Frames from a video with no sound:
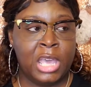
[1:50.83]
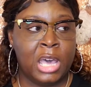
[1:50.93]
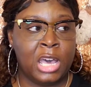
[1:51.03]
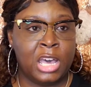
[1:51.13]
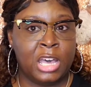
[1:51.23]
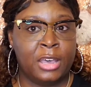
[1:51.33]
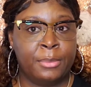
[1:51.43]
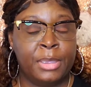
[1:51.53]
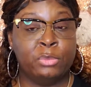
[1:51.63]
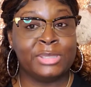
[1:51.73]

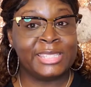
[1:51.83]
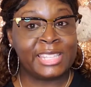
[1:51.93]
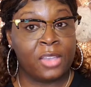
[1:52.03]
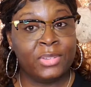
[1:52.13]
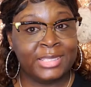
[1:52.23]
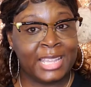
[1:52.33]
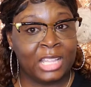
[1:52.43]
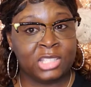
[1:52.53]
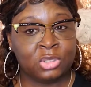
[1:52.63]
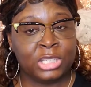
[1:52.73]
Um, it was seven
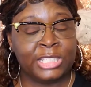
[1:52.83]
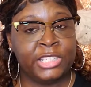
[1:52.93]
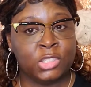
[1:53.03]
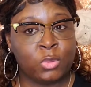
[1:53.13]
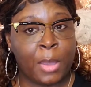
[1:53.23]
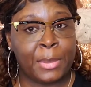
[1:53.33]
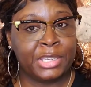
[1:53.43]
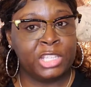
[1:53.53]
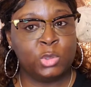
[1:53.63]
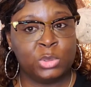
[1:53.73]
dollars on the clearance rack. My
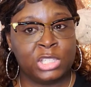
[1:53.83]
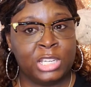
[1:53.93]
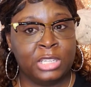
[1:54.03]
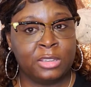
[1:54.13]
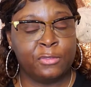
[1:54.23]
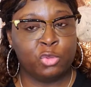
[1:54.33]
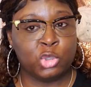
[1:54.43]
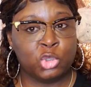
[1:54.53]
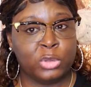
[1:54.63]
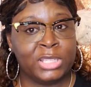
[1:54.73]
niece was in there looking for
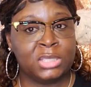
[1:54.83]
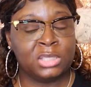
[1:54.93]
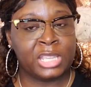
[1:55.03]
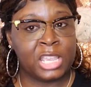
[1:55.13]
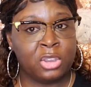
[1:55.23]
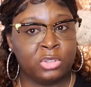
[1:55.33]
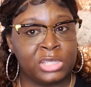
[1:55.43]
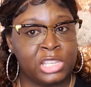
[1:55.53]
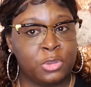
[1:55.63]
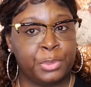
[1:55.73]
a dress to take her
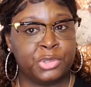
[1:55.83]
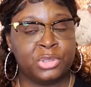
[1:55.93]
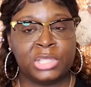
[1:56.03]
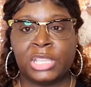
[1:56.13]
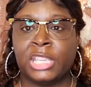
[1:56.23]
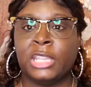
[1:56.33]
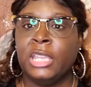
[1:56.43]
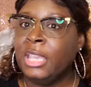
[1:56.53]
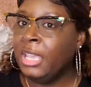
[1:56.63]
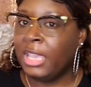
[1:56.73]
senior pictures in,
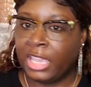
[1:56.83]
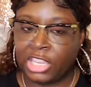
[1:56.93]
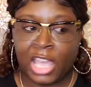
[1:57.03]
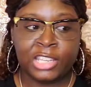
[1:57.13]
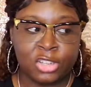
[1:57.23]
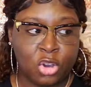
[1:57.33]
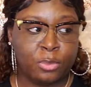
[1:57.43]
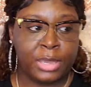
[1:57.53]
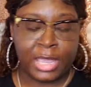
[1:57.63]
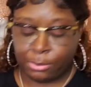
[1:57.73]
and y'all know
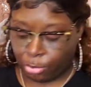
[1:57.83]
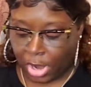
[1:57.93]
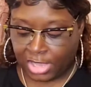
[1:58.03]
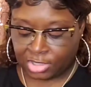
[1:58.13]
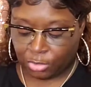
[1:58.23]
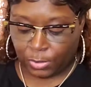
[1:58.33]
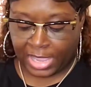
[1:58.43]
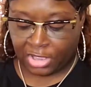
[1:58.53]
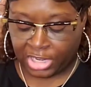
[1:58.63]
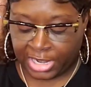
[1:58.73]
me, I'm browsing
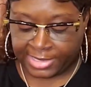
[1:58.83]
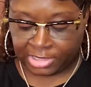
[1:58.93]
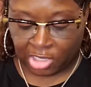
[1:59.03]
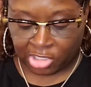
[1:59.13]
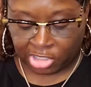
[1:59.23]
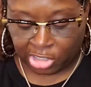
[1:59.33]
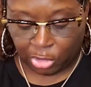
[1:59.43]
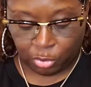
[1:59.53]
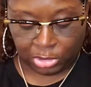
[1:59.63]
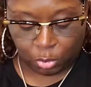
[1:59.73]
around and I saw this
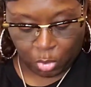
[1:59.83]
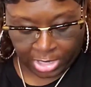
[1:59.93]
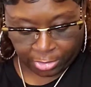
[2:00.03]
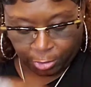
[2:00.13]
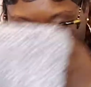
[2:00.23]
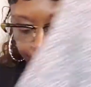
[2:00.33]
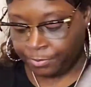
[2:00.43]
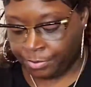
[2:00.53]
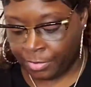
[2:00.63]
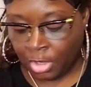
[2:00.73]
cute sweater
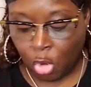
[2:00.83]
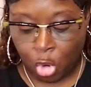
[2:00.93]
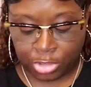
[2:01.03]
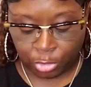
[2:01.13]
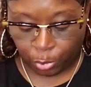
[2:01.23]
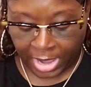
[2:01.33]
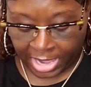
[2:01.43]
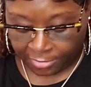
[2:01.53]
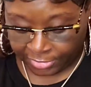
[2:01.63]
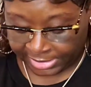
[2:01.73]
on the
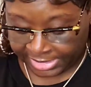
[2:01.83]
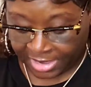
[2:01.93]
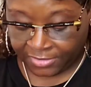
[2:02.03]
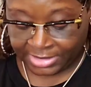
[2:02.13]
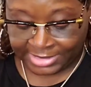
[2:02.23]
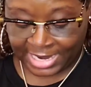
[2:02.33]
rack for seven